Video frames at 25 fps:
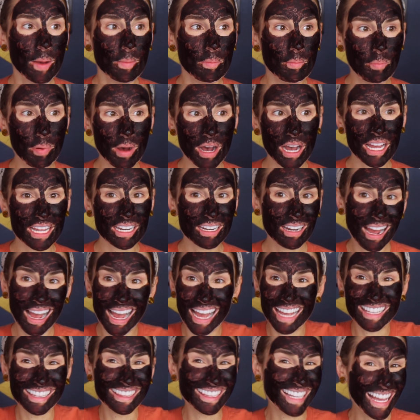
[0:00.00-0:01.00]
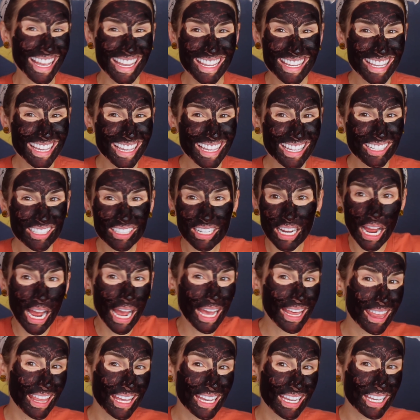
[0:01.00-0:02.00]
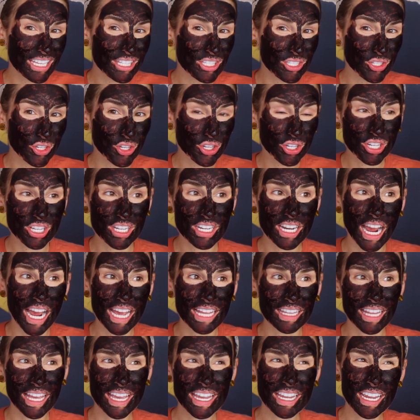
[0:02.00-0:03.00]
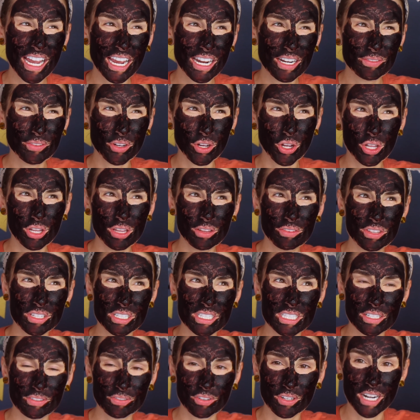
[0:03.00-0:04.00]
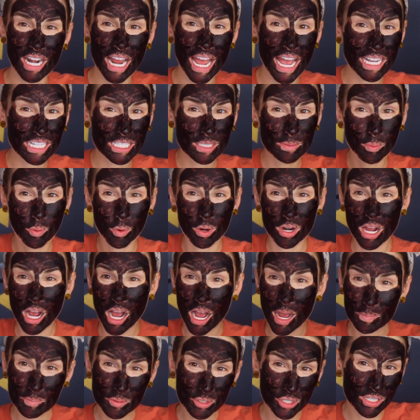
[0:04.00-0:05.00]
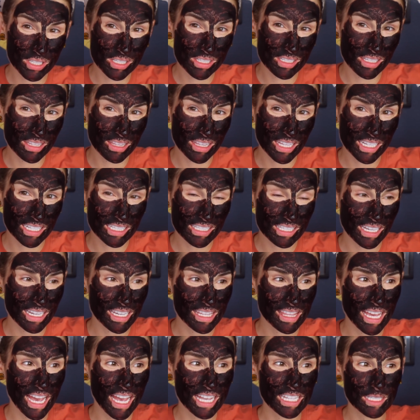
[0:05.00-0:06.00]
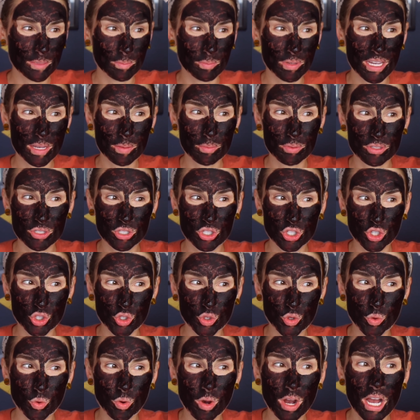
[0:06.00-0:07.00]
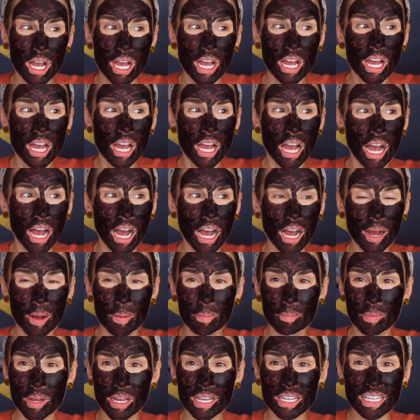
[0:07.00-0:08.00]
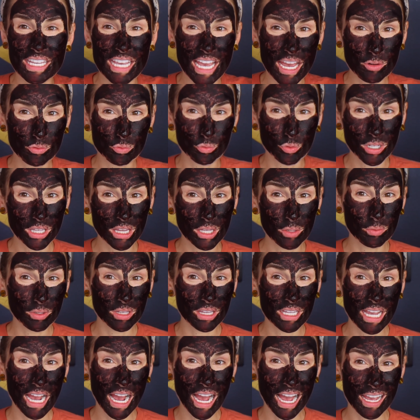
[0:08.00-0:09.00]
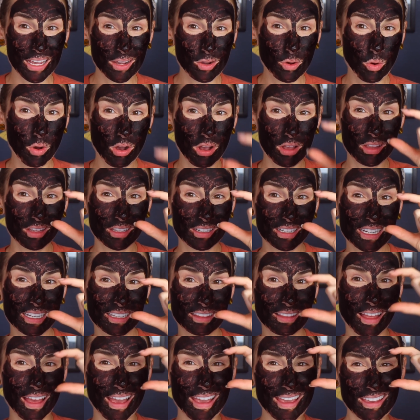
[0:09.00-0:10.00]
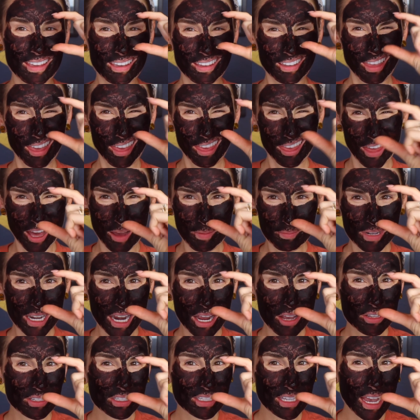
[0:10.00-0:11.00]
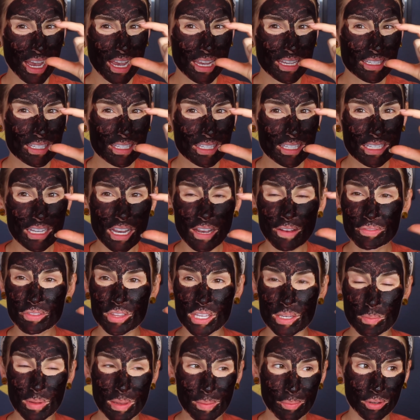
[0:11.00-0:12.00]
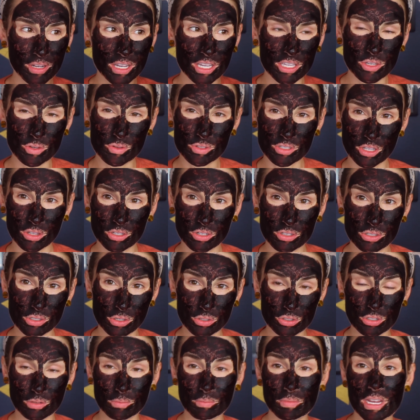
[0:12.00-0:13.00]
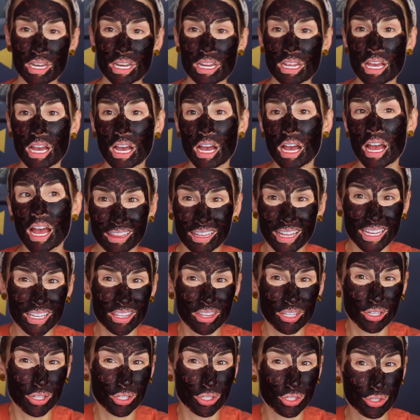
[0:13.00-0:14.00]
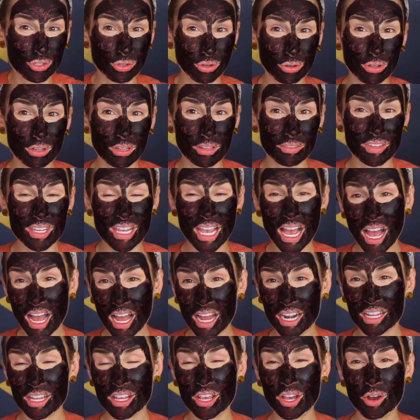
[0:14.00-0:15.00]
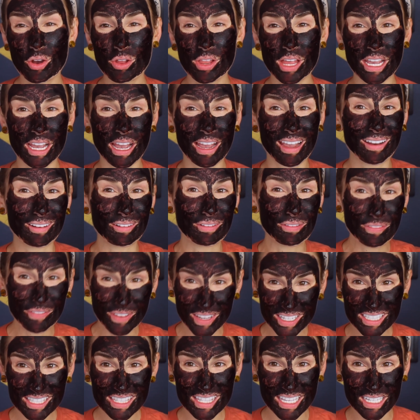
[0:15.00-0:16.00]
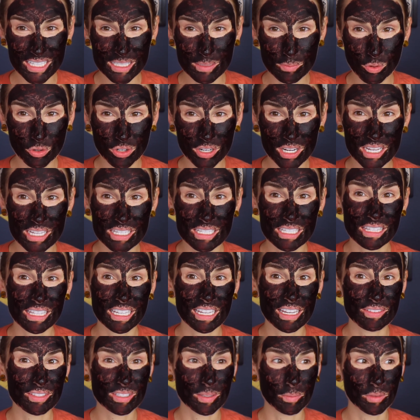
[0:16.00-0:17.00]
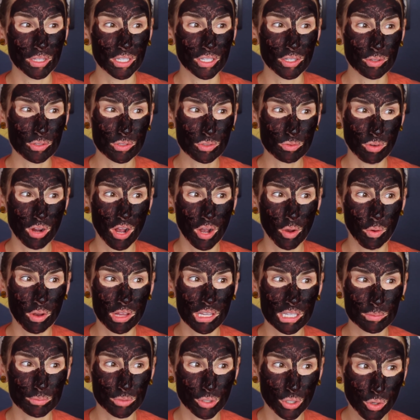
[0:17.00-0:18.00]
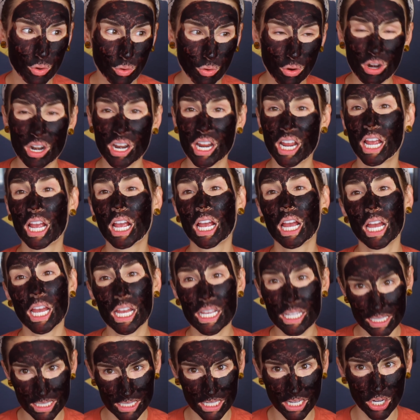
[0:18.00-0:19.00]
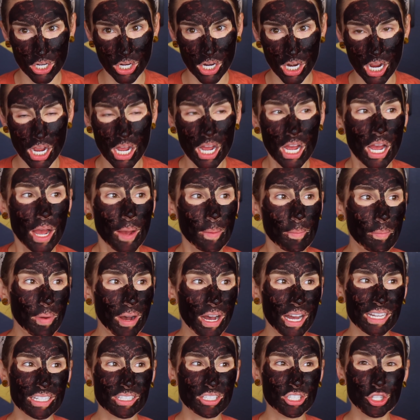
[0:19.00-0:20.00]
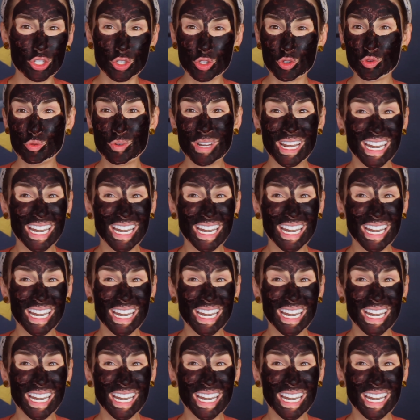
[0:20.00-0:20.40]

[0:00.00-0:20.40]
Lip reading: but I like it. I think it's good. I like kind of all of the different export options and things like that to be able to get really, really high quality, like thumbnail size stuff that people can use on their social media. I like the control of the audio, like I can fix things more easily if something goes wrong while I'm recording, etc. But do you